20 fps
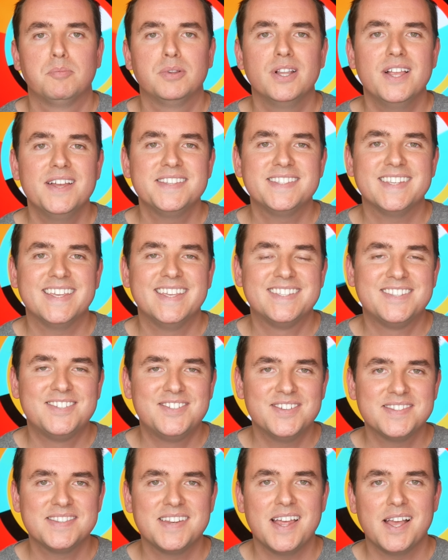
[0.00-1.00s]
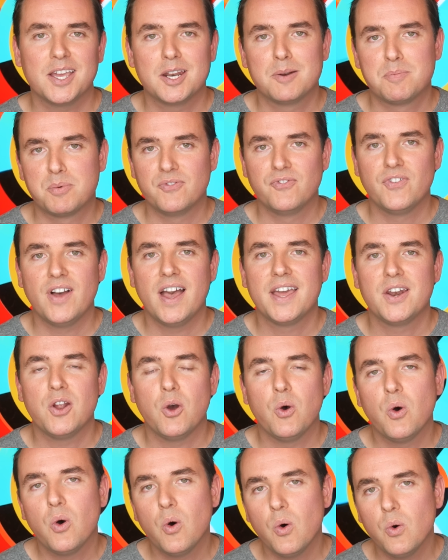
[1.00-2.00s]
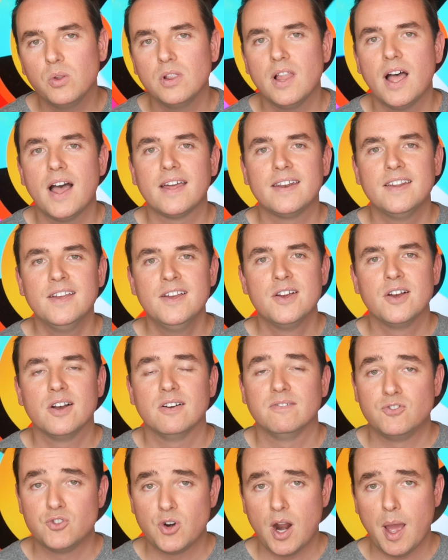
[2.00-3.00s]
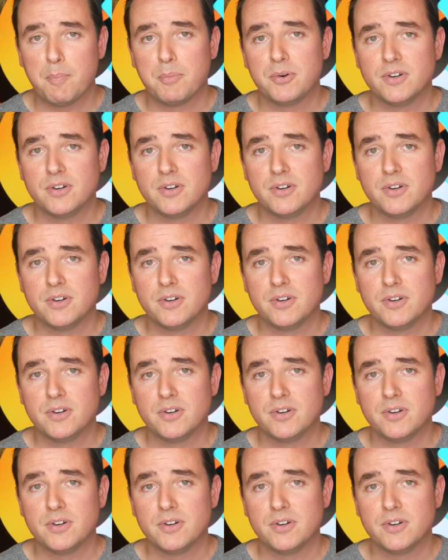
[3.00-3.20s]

Plus, it's just not gonna provide a whole lot of drop